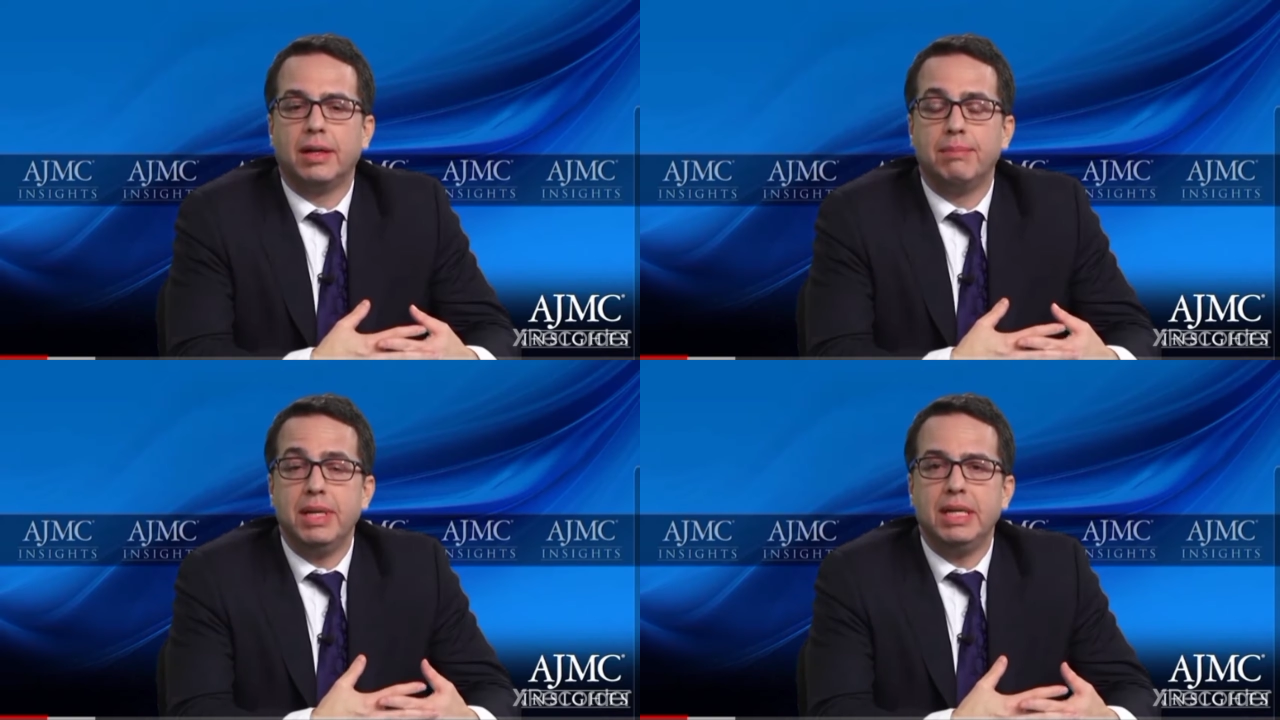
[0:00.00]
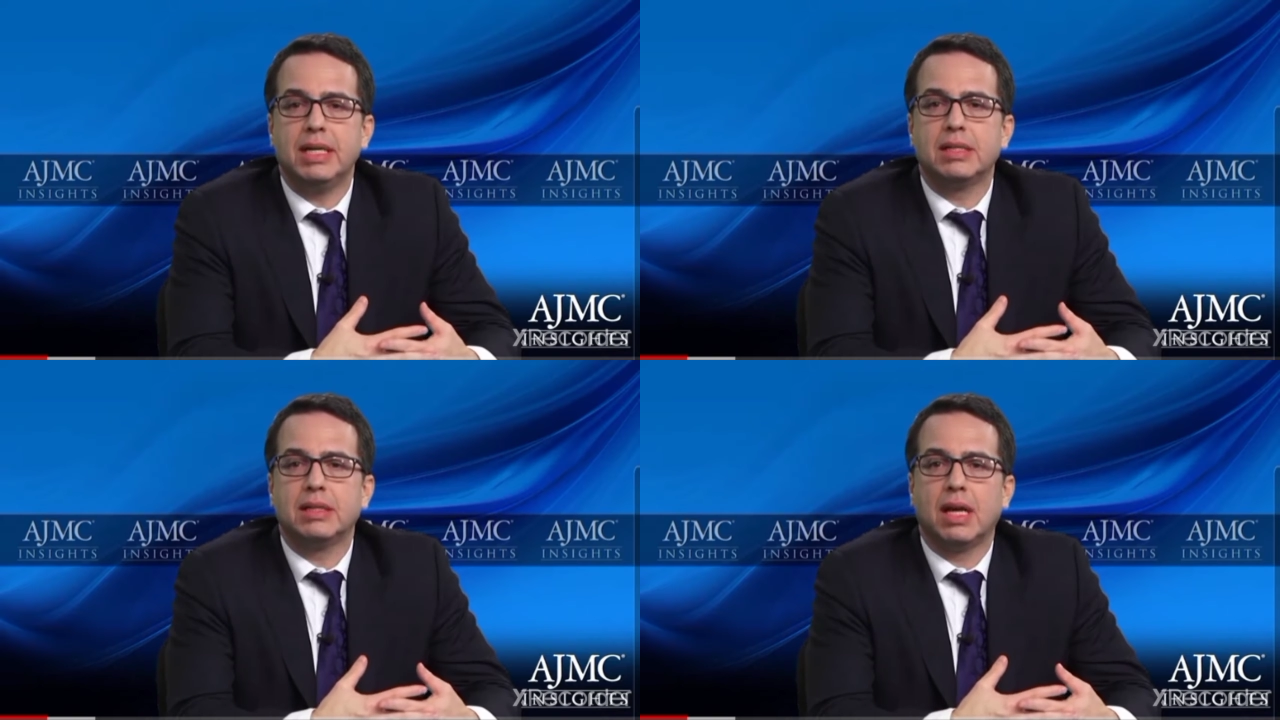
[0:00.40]

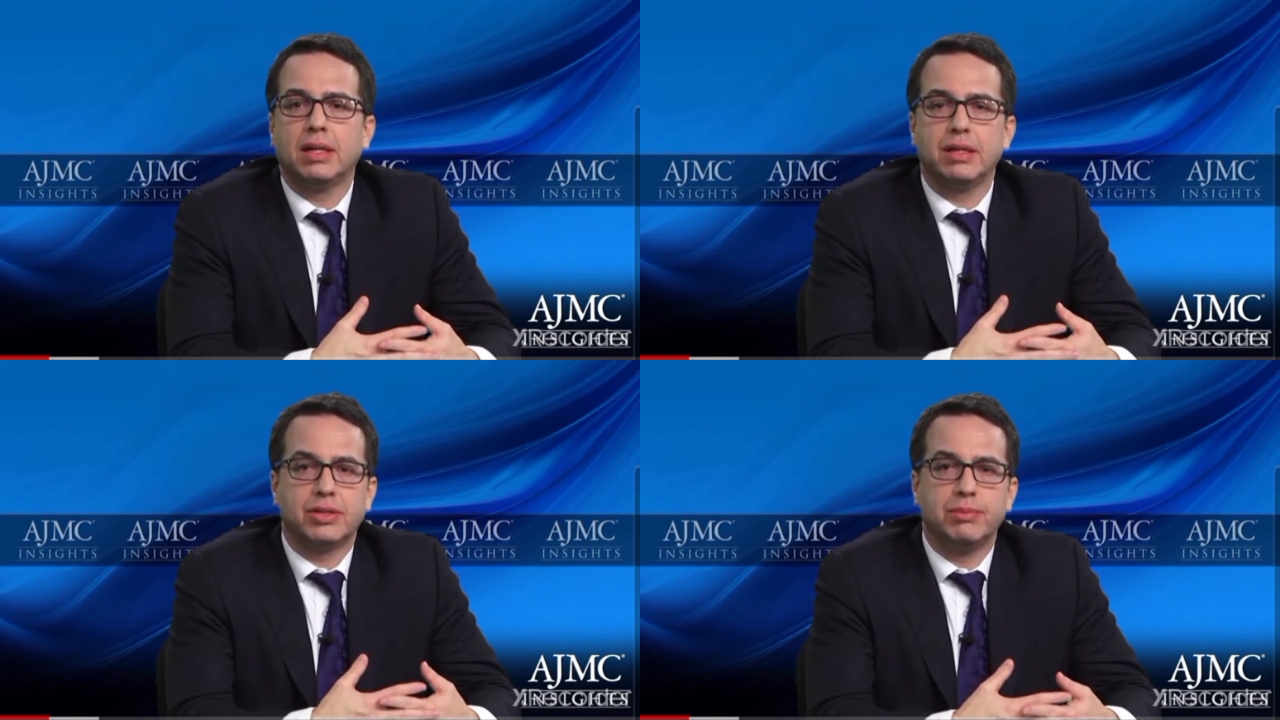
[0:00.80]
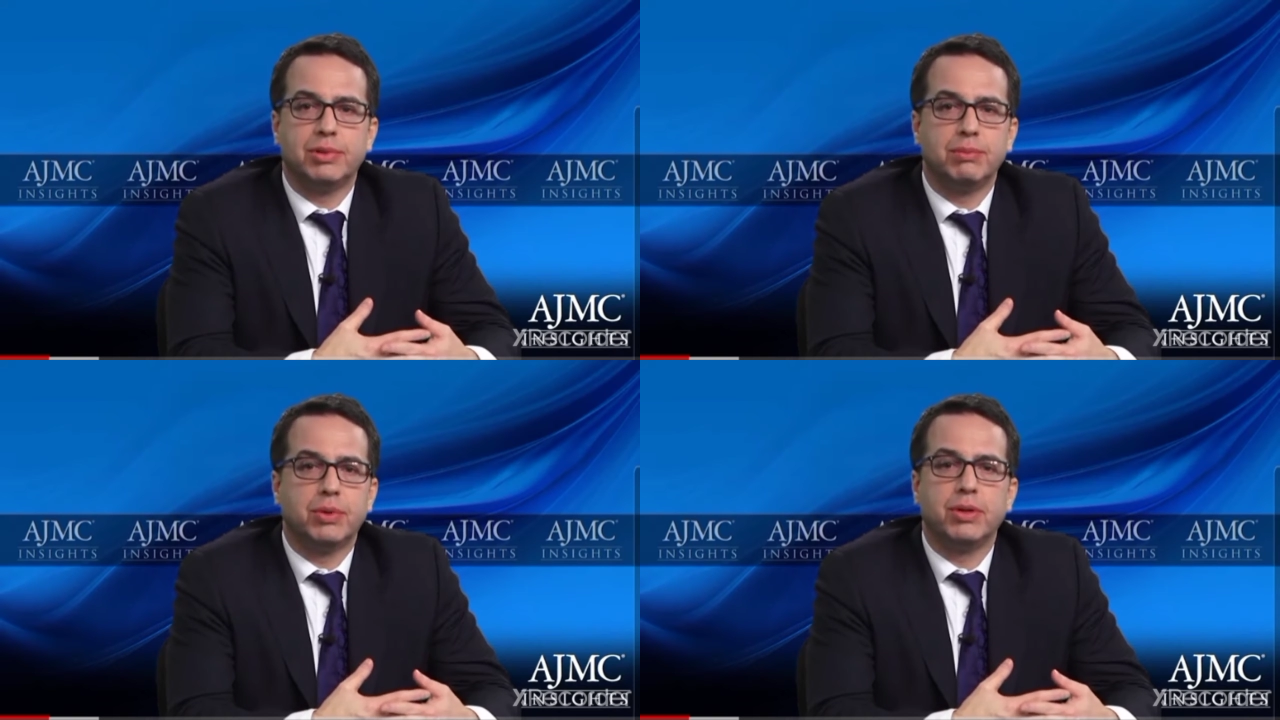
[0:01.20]
mediates a lot of the
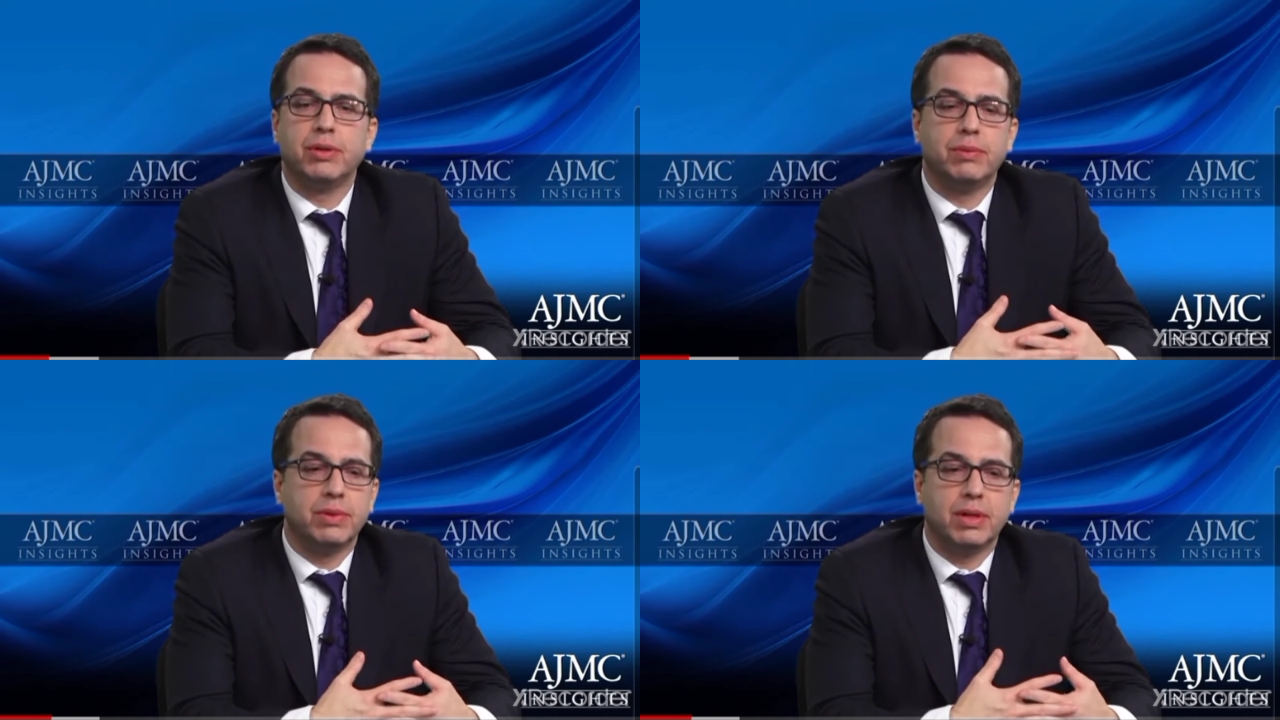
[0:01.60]
symptom burden